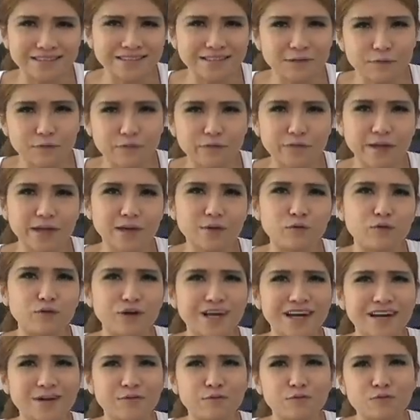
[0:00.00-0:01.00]
something
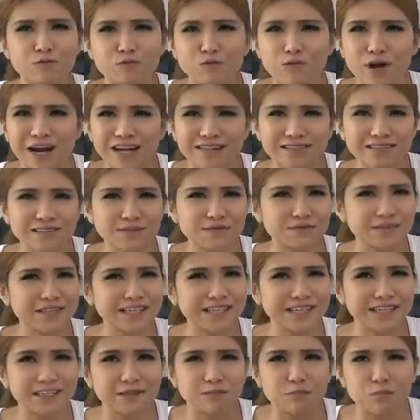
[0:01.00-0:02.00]

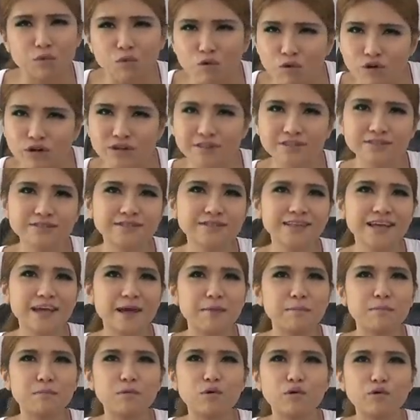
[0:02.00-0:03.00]
relatively unimportant
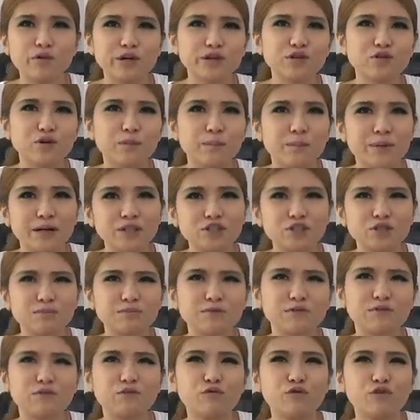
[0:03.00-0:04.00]
and blowing your budget
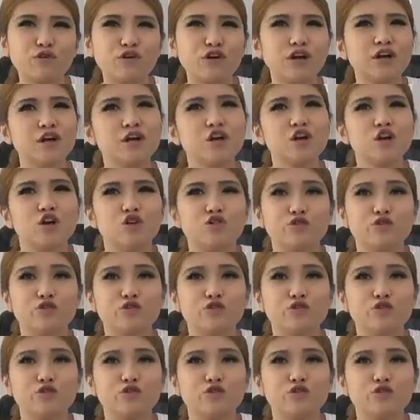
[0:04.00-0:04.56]
before